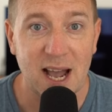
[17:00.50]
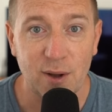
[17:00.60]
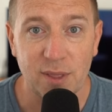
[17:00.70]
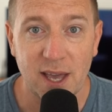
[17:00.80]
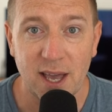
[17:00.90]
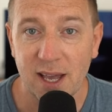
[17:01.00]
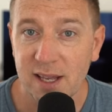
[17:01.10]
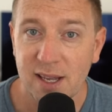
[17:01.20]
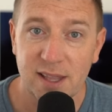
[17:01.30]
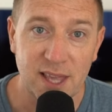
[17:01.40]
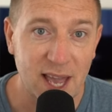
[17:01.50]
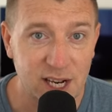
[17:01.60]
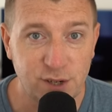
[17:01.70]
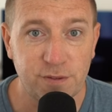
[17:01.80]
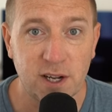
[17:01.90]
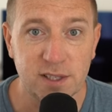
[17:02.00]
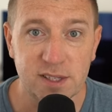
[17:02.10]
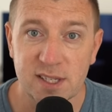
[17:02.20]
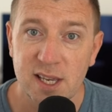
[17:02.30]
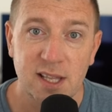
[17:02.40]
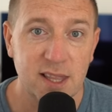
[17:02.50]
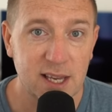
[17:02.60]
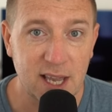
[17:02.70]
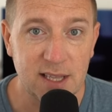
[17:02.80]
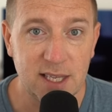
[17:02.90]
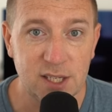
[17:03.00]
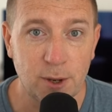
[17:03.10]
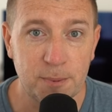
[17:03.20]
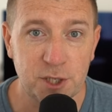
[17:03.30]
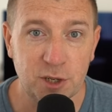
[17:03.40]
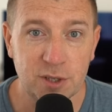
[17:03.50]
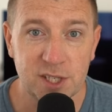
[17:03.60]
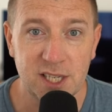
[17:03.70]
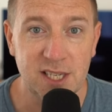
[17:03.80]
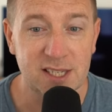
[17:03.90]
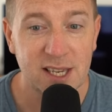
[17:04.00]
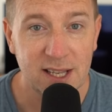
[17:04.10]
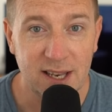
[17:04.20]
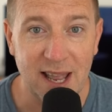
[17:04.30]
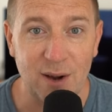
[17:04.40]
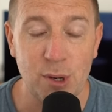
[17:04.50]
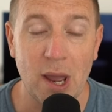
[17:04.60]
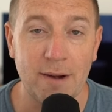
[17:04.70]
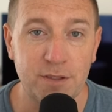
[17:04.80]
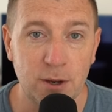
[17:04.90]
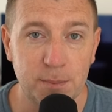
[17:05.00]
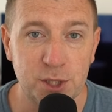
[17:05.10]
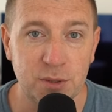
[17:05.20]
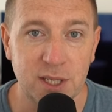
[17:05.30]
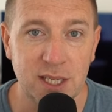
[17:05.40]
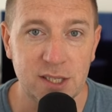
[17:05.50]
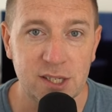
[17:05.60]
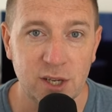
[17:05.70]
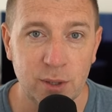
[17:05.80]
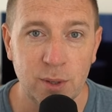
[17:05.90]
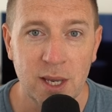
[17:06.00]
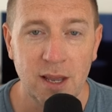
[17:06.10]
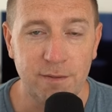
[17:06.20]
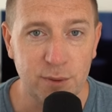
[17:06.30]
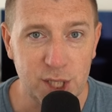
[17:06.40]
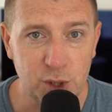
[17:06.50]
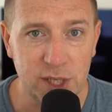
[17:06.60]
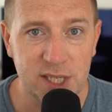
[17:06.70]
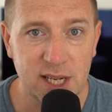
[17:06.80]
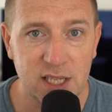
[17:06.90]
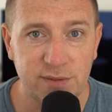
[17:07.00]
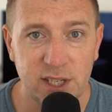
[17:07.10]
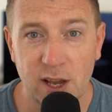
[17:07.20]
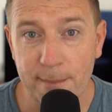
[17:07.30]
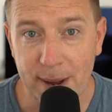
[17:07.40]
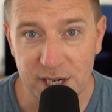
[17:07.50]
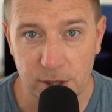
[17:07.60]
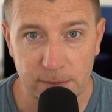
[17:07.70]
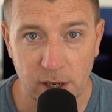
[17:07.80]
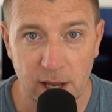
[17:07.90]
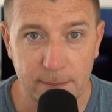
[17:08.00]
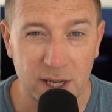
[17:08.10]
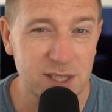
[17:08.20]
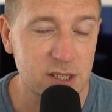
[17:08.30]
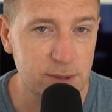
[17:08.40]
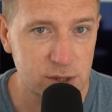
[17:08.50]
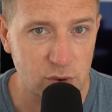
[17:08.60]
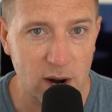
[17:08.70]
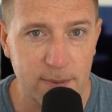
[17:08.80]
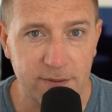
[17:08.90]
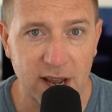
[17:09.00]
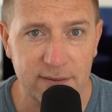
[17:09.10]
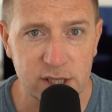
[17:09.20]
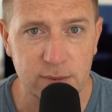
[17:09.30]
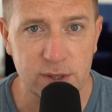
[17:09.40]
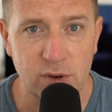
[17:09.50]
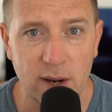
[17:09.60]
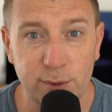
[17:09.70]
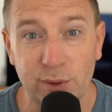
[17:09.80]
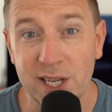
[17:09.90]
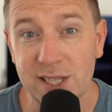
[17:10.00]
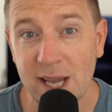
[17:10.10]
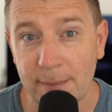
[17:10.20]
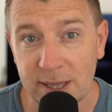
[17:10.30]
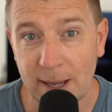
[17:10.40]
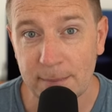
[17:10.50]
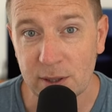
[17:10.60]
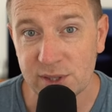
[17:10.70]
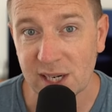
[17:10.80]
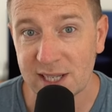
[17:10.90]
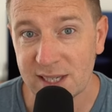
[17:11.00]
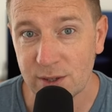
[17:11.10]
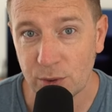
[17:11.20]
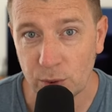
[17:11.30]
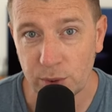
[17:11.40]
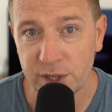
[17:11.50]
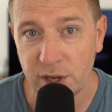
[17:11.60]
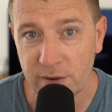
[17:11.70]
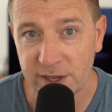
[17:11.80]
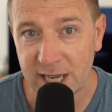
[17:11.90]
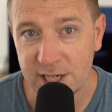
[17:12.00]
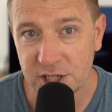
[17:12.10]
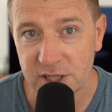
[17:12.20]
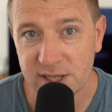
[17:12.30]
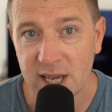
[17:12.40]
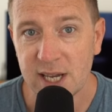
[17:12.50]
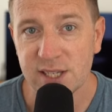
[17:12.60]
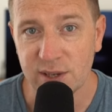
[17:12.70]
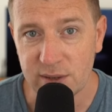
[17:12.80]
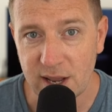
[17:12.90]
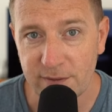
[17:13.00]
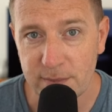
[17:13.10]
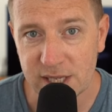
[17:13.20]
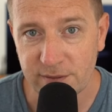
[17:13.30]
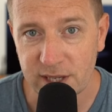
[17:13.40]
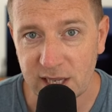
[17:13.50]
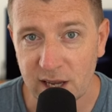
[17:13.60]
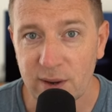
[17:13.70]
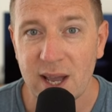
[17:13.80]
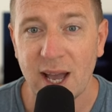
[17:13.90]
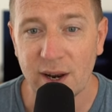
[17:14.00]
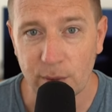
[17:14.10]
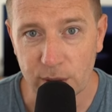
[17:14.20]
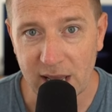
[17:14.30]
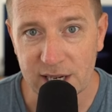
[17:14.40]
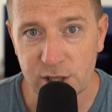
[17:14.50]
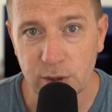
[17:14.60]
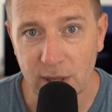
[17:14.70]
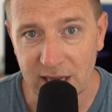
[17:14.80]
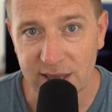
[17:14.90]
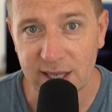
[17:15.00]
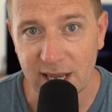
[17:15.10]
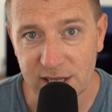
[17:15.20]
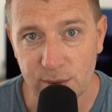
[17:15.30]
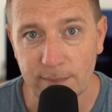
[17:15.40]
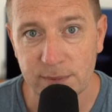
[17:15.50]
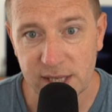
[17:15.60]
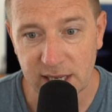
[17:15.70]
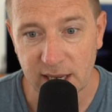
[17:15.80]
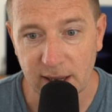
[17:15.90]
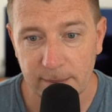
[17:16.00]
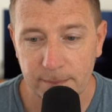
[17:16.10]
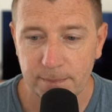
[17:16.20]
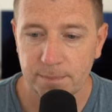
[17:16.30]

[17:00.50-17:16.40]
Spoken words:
out there, the hedge funds, they're getting these opportunities. Now you have the opportunity to. If you enjoyed today's video, mash up the like button, subscribe if you haven't subscribed already, tapping that bell, selecting all the notifications so you never miss a video, and I will catch you in the next one. Take care.